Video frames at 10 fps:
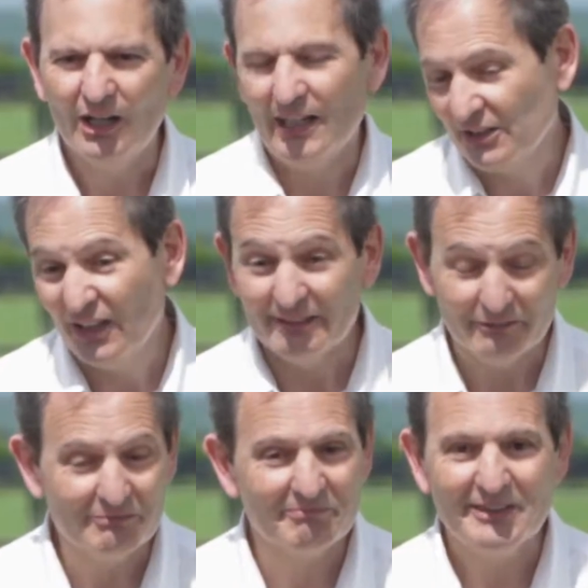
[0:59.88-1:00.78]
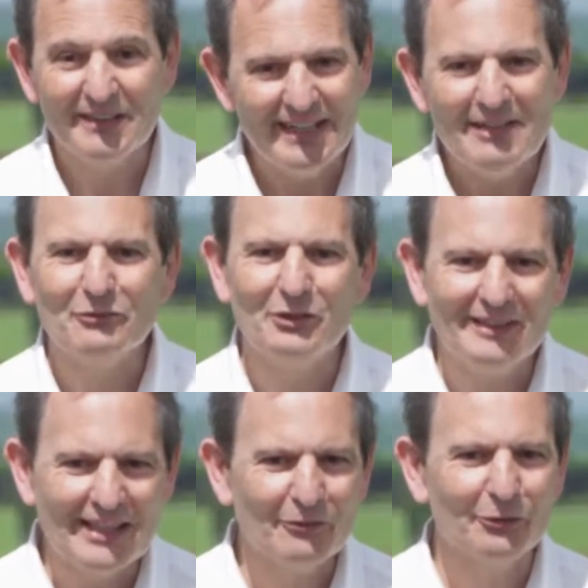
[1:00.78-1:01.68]
I kind of did
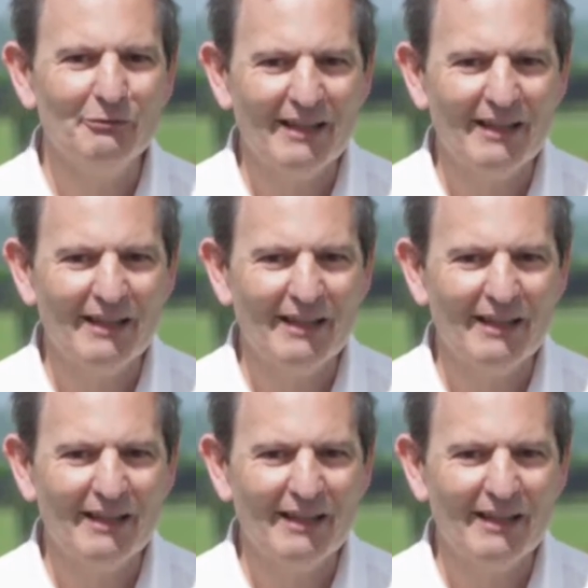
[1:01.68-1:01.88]
that through